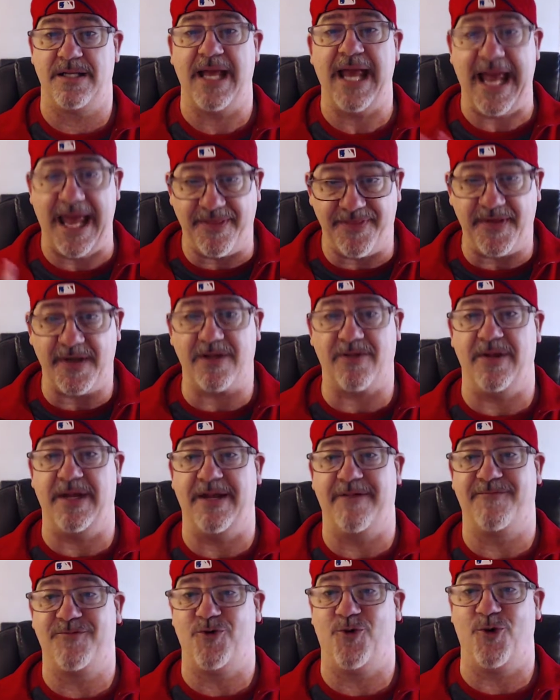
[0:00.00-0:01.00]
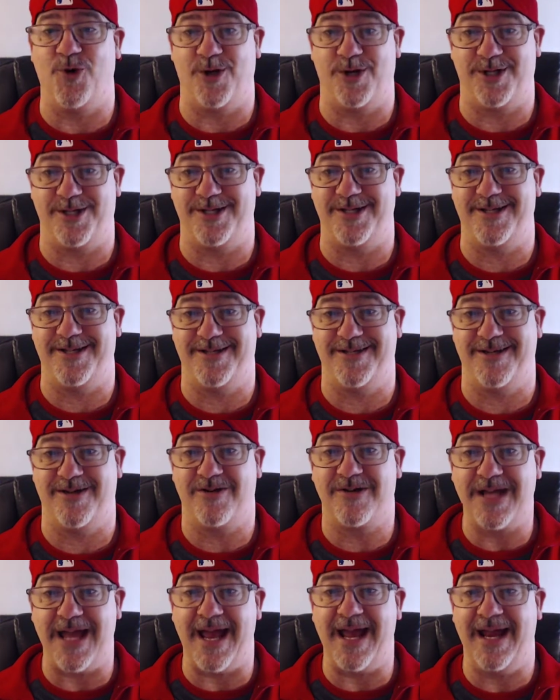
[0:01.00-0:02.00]
Ethically, of course.
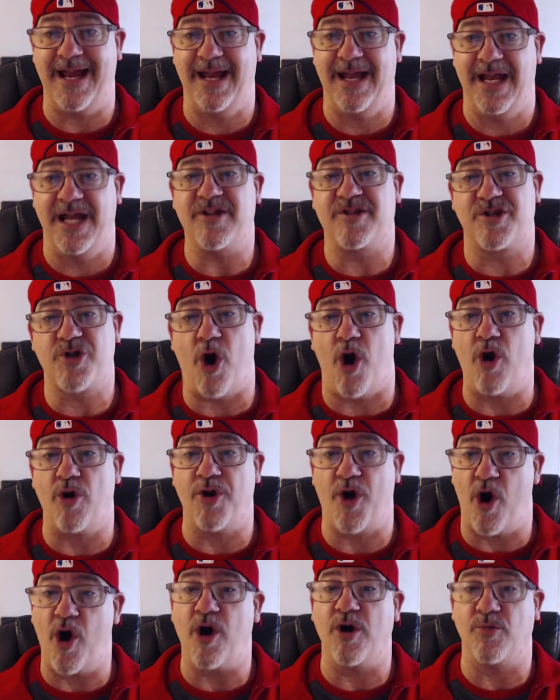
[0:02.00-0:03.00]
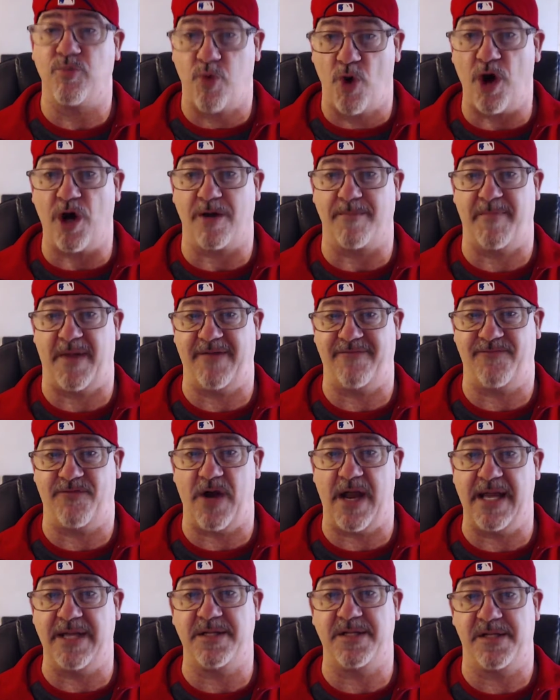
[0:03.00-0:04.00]
Okay? It's called hard work, my
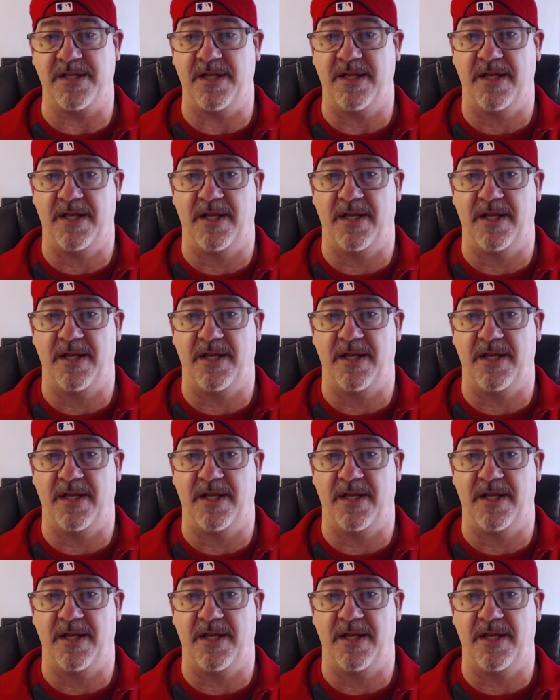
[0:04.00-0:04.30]
friends.